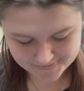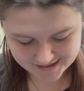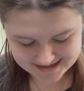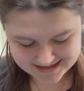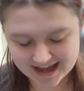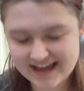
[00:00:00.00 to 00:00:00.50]

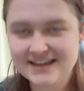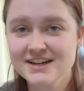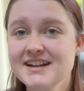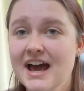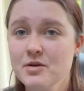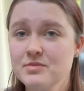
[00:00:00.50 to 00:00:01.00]
Yeah, it could
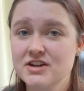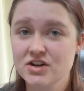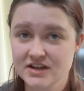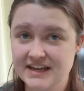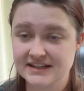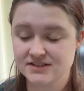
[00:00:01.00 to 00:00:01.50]
help with
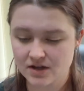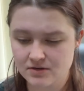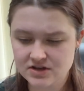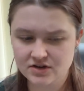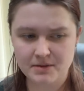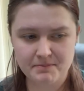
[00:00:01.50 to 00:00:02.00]
cooking. So
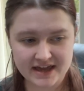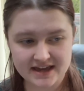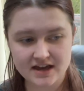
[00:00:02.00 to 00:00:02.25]
you could pick